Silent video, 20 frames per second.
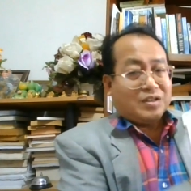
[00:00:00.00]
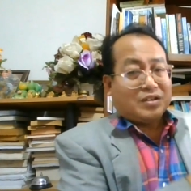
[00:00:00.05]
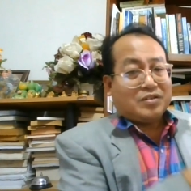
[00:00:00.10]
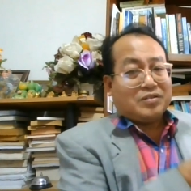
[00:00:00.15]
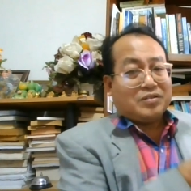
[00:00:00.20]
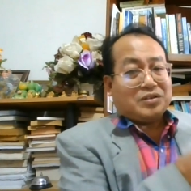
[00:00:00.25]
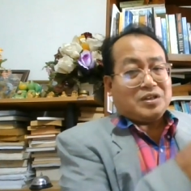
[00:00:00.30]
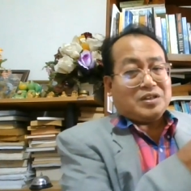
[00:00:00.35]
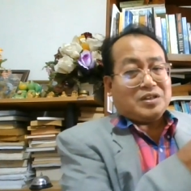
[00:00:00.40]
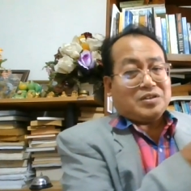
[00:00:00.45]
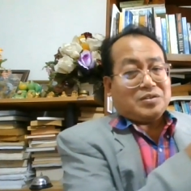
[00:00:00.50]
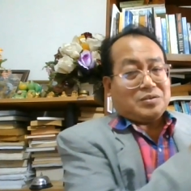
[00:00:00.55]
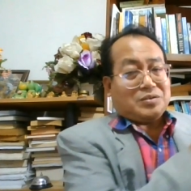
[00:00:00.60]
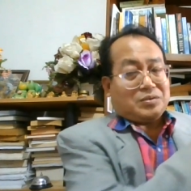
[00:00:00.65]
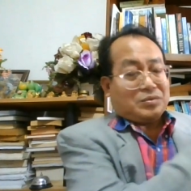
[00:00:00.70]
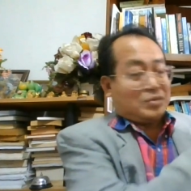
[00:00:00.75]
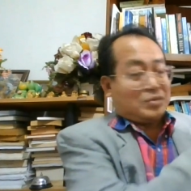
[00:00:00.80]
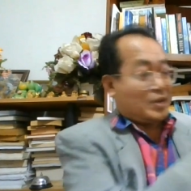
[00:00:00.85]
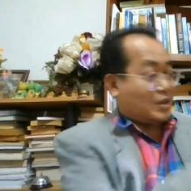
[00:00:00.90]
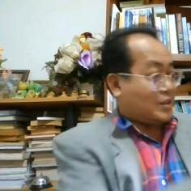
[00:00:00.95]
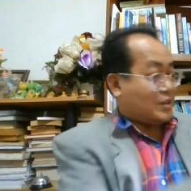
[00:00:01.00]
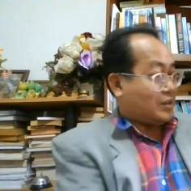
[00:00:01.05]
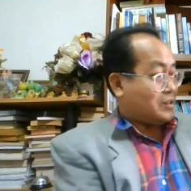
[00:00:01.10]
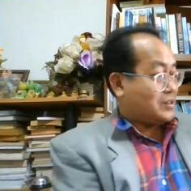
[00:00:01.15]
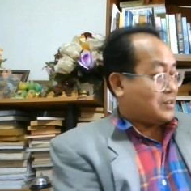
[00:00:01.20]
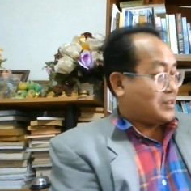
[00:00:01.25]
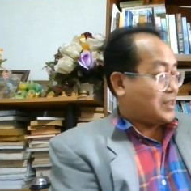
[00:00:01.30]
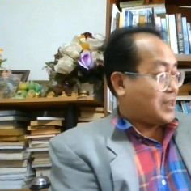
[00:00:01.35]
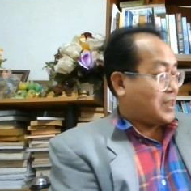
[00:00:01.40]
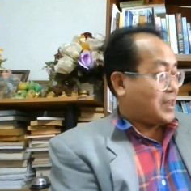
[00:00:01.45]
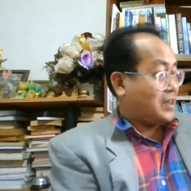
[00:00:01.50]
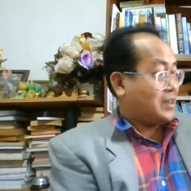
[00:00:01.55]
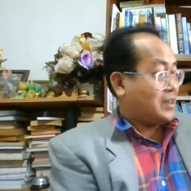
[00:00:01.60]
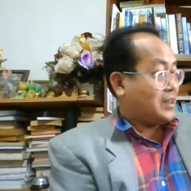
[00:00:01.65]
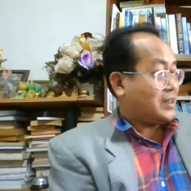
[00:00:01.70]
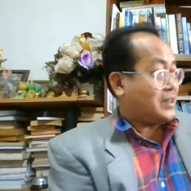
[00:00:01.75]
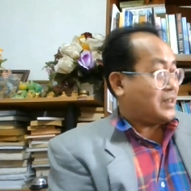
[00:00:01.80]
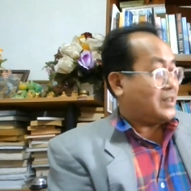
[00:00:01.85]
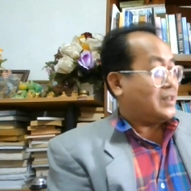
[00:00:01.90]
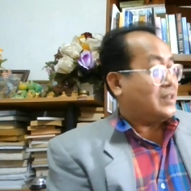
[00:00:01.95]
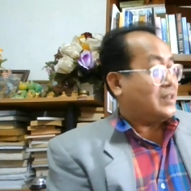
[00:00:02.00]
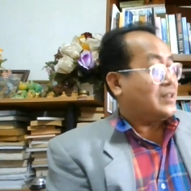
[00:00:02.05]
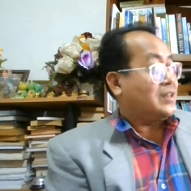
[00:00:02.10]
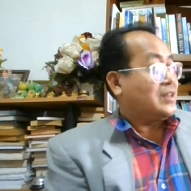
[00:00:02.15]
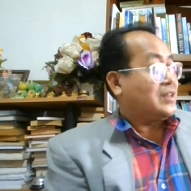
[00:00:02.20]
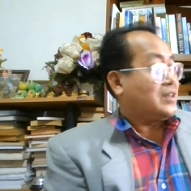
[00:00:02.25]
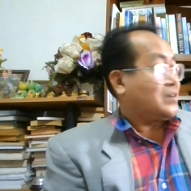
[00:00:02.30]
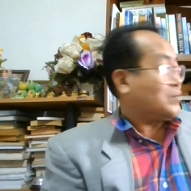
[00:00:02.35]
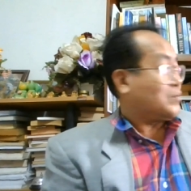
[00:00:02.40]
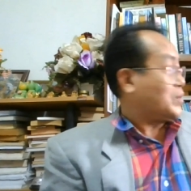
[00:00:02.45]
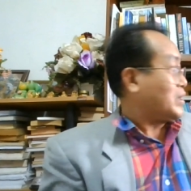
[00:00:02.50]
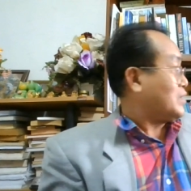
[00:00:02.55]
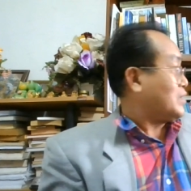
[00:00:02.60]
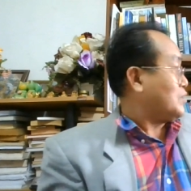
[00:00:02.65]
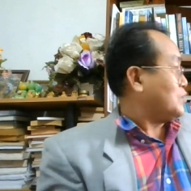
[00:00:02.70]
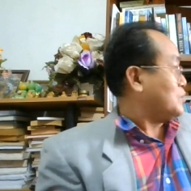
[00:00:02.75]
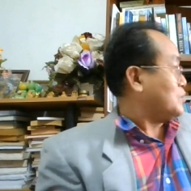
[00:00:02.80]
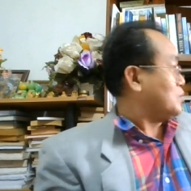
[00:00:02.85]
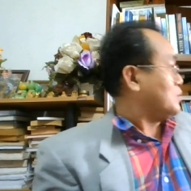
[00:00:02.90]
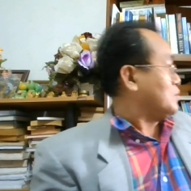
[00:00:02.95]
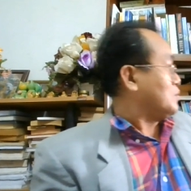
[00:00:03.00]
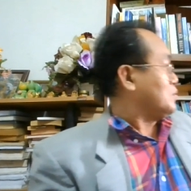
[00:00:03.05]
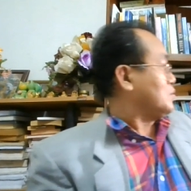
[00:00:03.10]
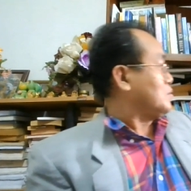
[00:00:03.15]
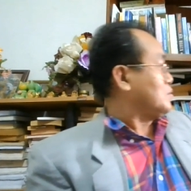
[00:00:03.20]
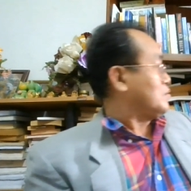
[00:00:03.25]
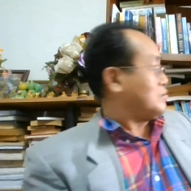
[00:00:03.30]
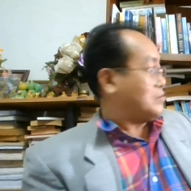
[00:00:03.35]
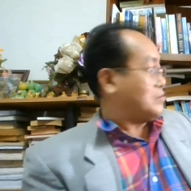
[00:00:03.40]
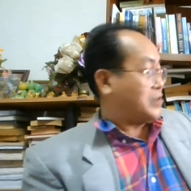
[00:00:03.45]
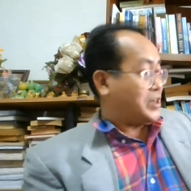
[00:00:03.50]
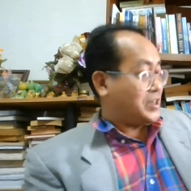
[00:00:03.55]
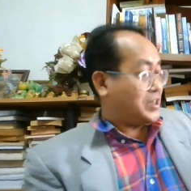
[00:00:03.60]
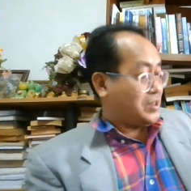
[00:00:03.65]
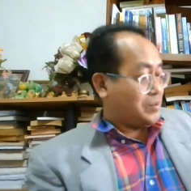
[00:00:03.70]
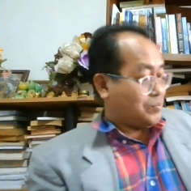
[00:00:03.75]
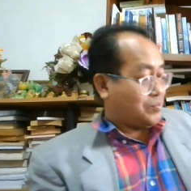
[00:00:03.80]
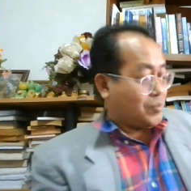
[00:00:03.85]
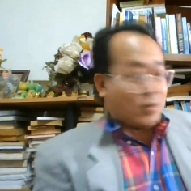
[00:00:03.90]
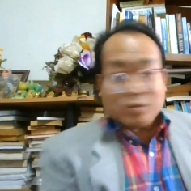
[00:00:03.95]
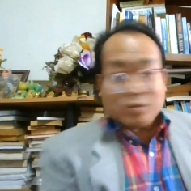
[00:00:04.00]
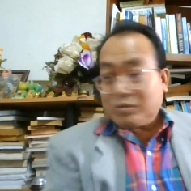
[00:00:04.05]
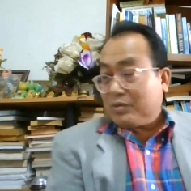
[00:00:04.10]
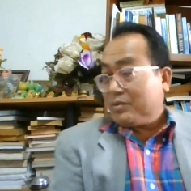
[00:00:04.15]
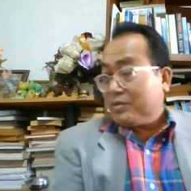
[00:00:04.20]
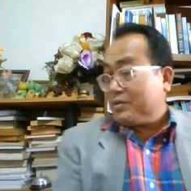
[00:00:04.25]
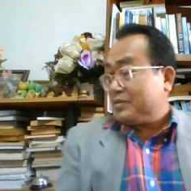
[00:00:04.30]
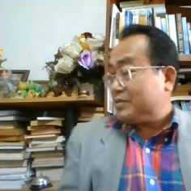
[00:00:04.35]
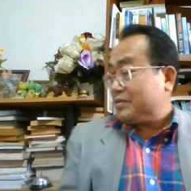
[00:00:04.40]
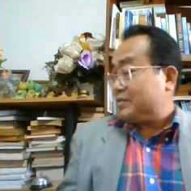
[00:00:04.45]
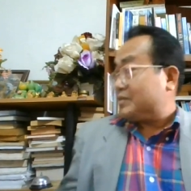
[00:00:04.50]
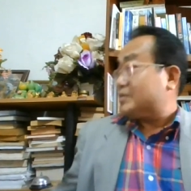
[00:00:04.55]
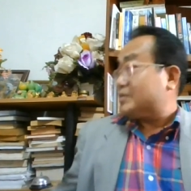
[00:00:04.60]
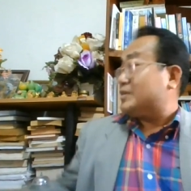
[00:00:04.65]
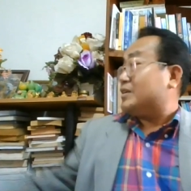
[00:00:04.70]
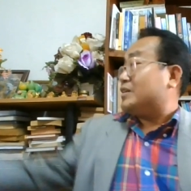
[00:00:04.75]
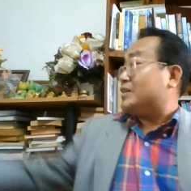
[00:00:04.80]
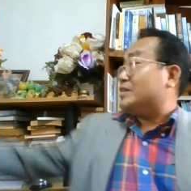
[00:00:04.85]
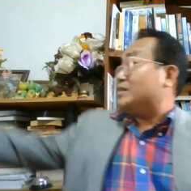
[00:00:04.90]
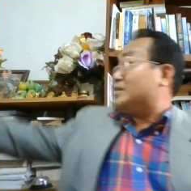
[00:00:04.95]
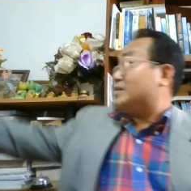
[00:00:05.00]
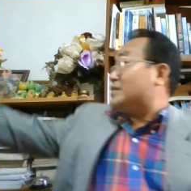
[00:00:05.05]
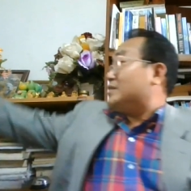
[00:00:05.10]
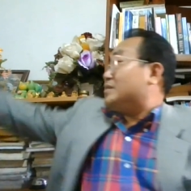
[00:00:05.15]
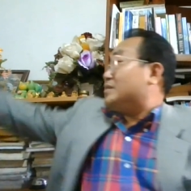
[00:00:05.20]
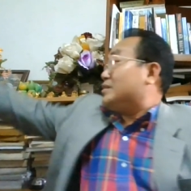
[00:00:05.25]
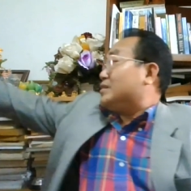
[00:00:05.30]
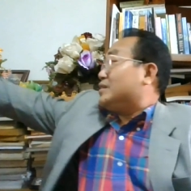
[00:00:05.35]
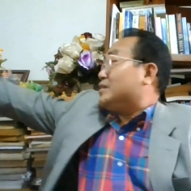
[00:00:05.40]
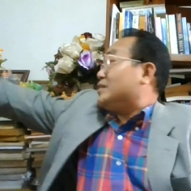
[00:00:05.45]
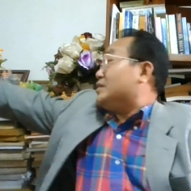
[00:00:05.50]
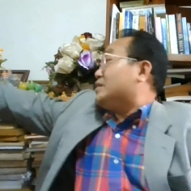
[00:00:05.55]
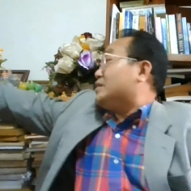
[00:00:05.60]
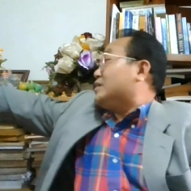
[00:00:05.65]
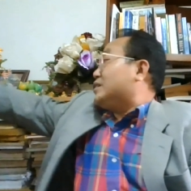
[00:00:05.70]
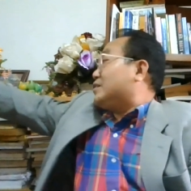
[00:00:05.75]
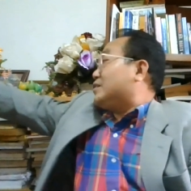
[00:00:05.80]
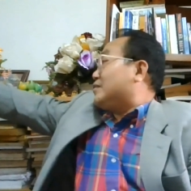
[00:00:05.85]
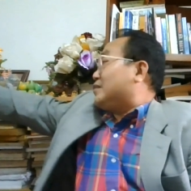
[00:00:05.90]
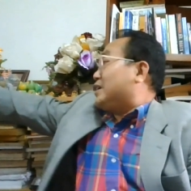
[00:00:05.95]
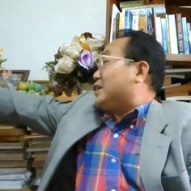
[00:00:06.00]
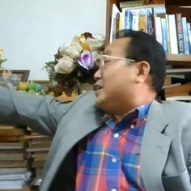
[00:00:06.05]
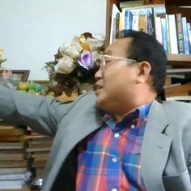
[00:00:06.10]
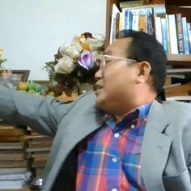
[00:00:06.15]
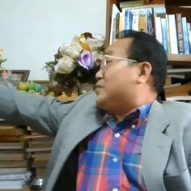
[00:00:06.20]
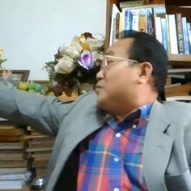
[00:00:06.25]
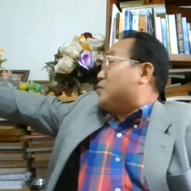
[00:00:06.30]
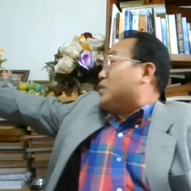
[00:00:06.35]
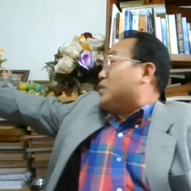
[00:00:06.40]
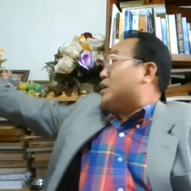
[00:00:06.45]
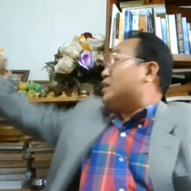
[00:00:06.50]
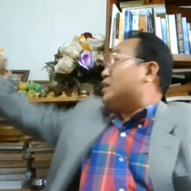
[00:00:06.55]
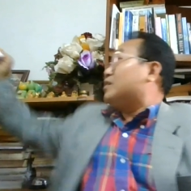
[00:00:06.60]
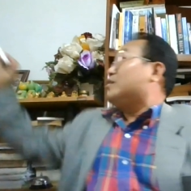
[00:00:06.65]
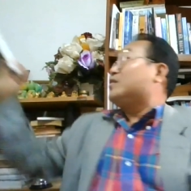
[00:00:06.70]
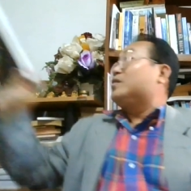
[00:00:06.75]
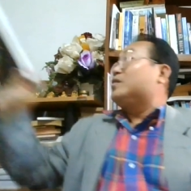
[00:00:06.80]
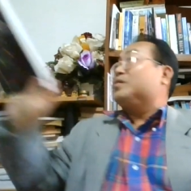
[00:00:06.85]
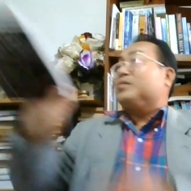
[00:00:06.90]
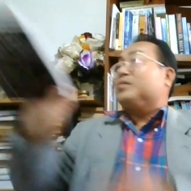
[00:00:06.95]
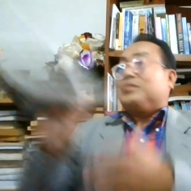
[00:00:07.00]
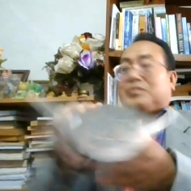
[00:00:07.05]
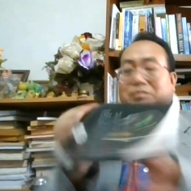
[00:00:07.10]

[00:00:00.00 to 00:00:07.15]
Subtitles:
you need to understand that when you read a book, you know, or any book at all,